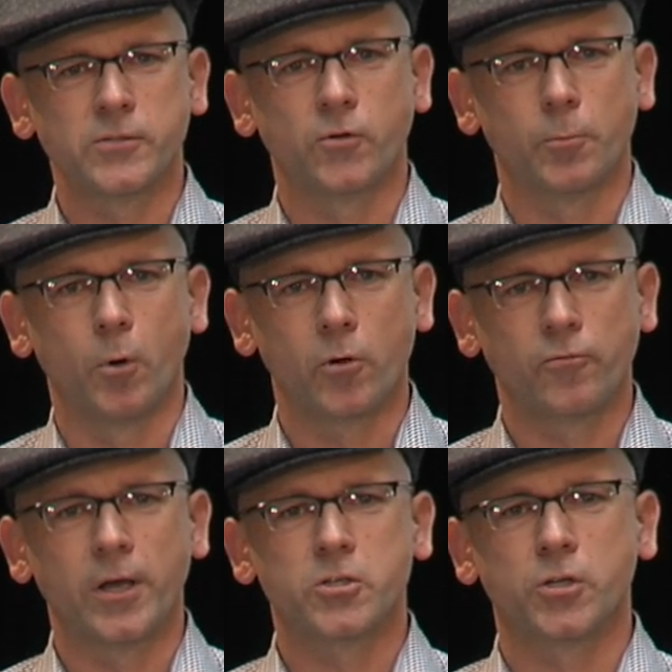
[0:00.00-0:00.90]
for more
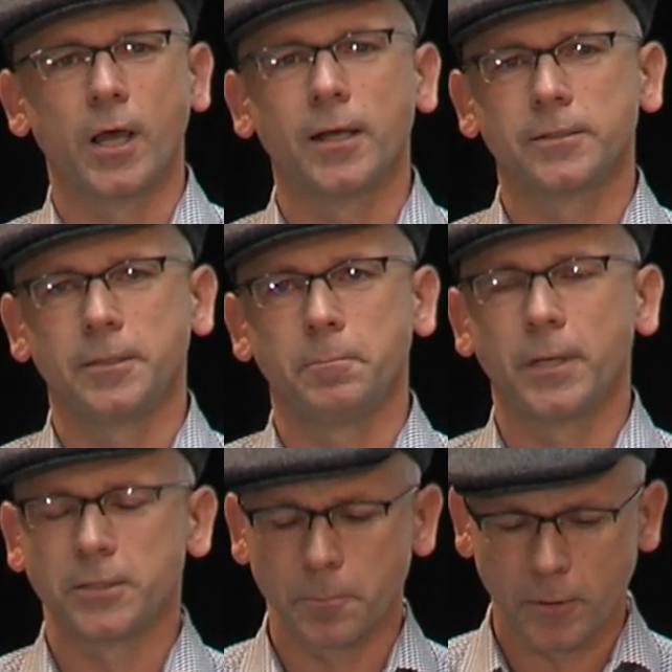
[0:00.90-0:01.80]
functionality,
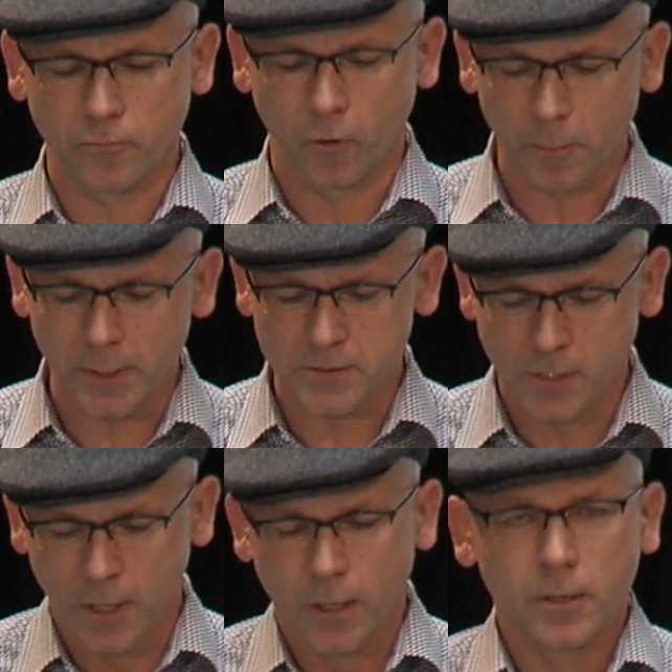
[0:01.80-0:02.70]
better performance,
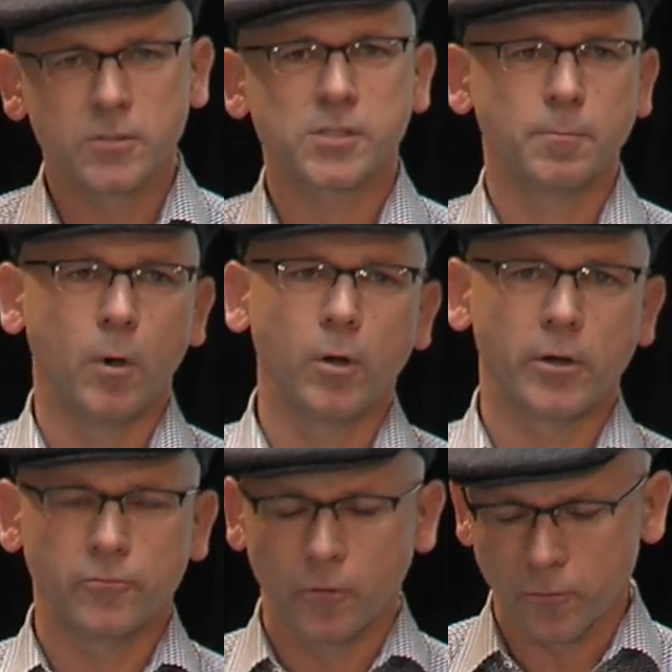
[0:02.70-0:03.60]

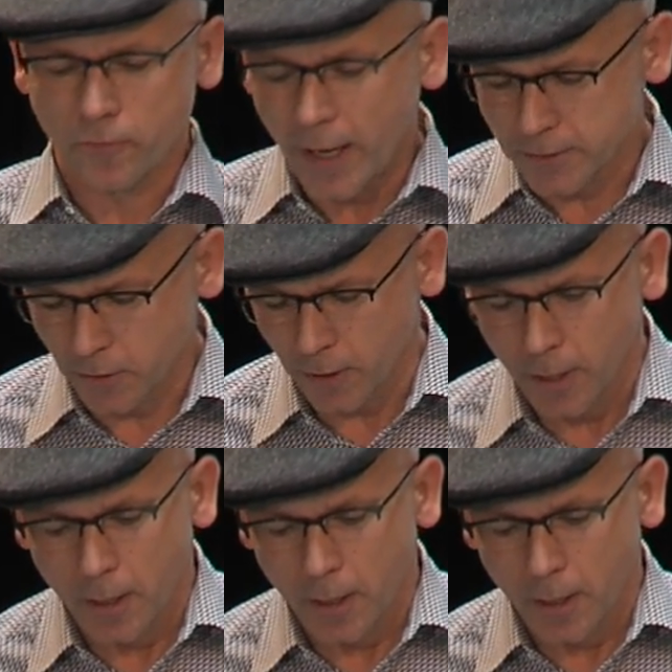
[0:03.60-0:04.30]
smaller form factor,